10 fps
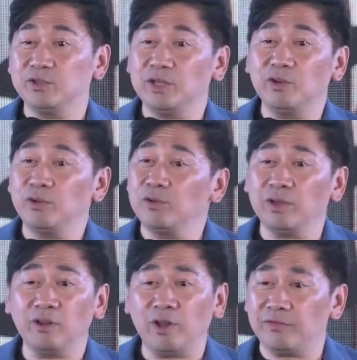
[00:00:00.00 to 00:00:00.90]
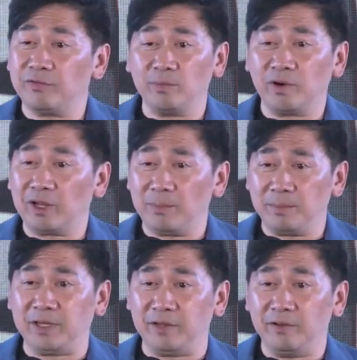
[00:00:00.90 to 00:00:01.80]
because you can learn a lot from our
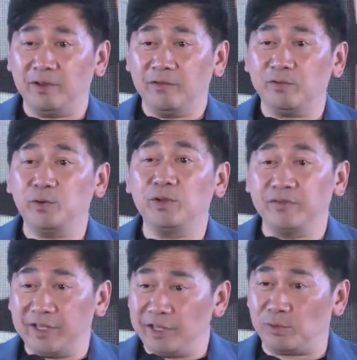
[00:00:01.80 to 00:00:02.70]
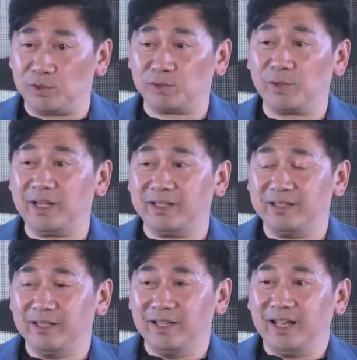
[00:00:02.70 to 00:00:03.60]
company through the videos, right?
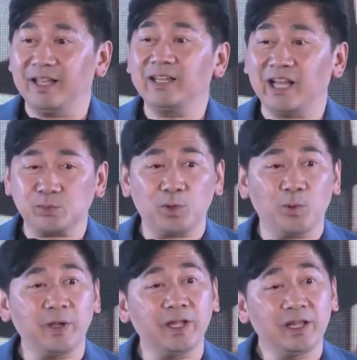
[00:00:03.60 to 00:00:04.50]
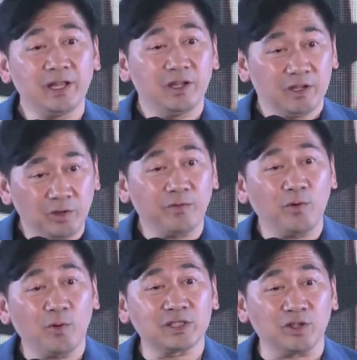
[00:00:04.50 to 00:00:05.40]
And that's where we, you
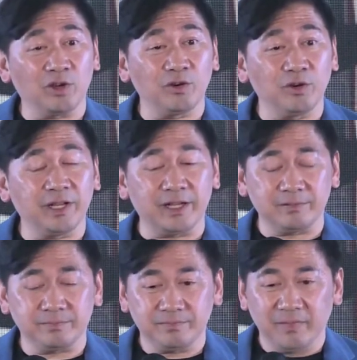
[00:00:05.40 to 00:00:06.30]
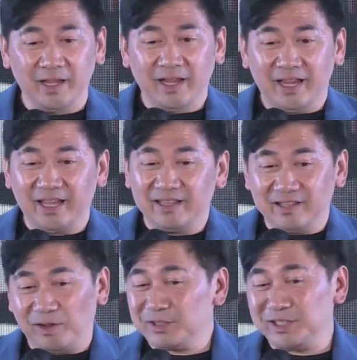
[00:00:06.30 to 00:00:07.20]
know, focus on learning.
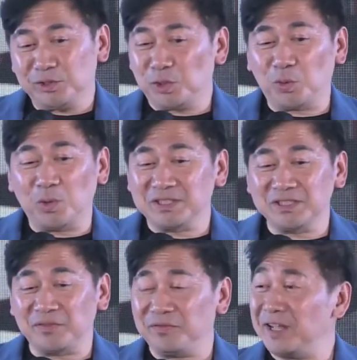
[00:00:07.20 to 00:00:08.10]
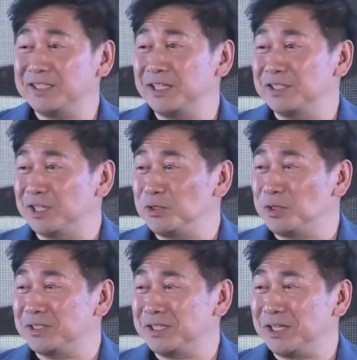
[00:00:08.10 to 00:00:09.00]
And our center wasn't the fanciest,
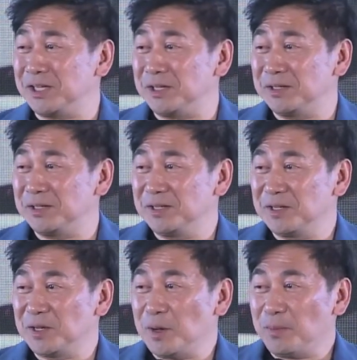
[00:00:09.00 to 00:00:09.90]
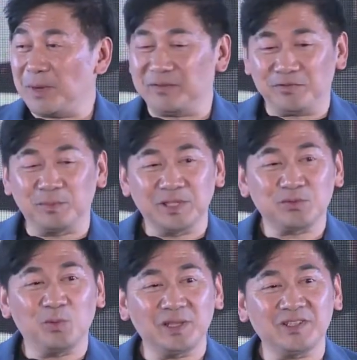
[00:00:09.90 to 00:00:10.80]
as you can see. But from
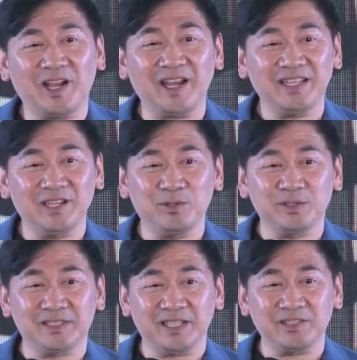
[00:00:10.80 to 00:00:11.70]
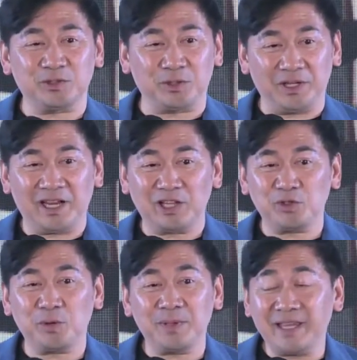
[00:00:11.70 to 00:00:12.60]
this one tiny little center, it
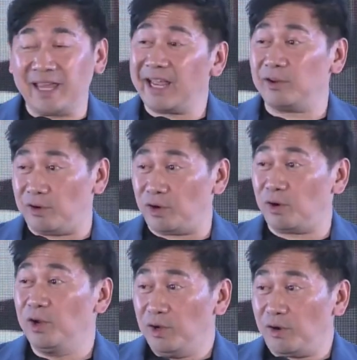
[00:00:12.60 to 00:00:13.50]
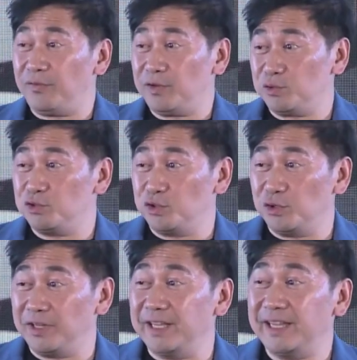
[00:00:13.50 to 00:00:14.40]
actually began our official
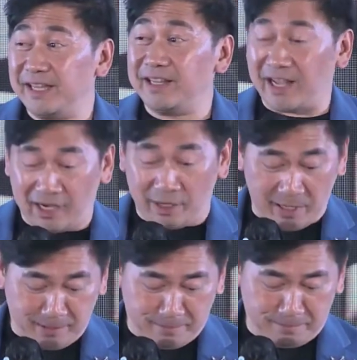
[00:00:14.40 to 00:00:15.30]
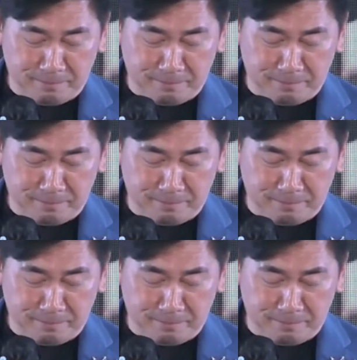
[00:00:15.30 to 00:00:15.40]
journey in Atomy.